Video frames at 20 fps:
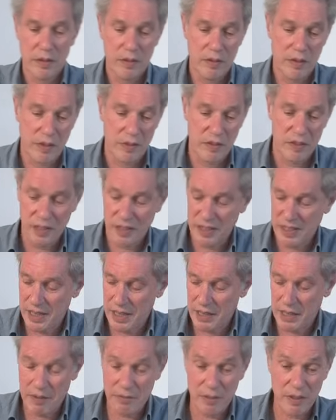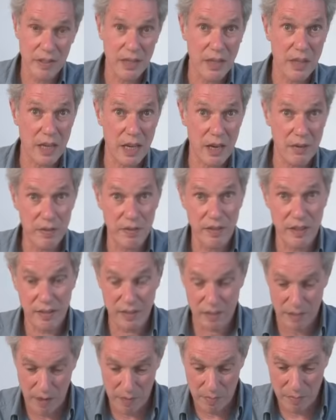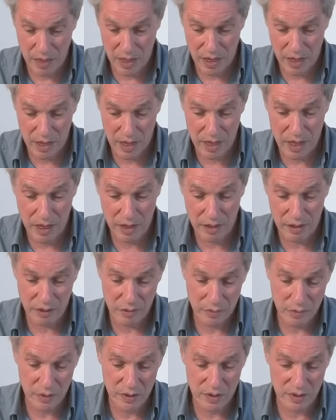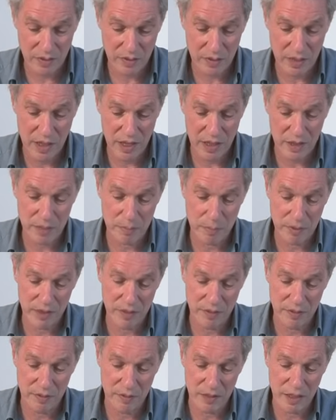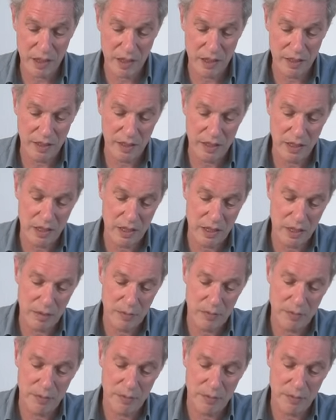So again, everything's done by eye. You just cut the piece of card in half.